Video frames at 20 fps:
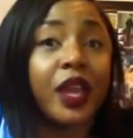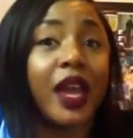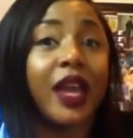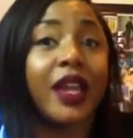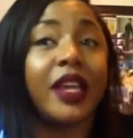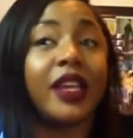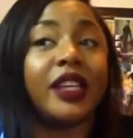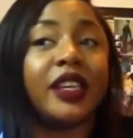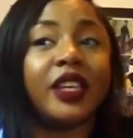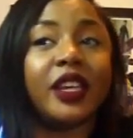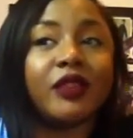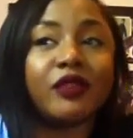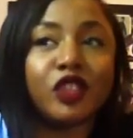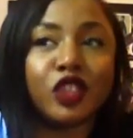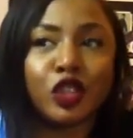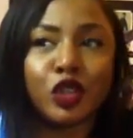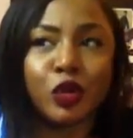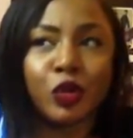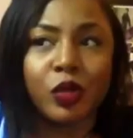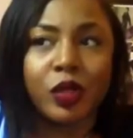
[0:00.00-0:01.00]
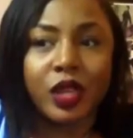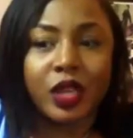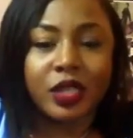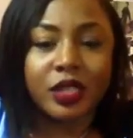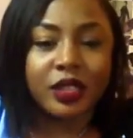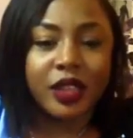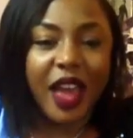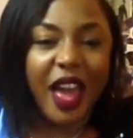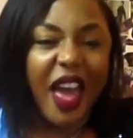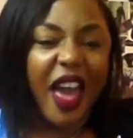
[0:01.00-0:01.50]
and it gives you
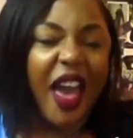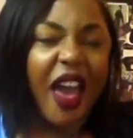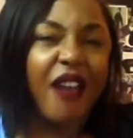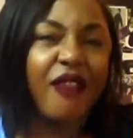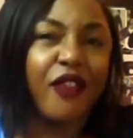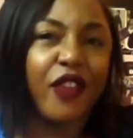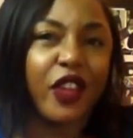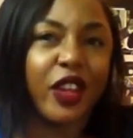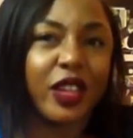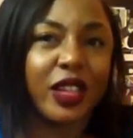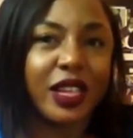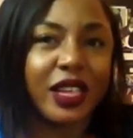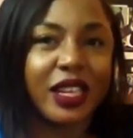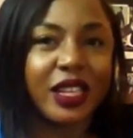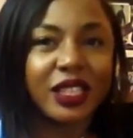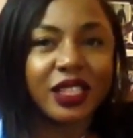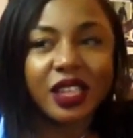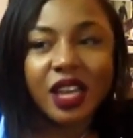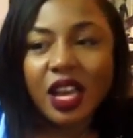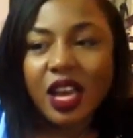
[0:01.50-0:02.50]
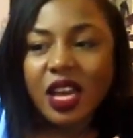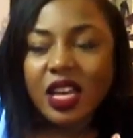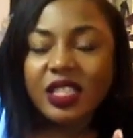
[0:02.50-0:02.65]
this effortless,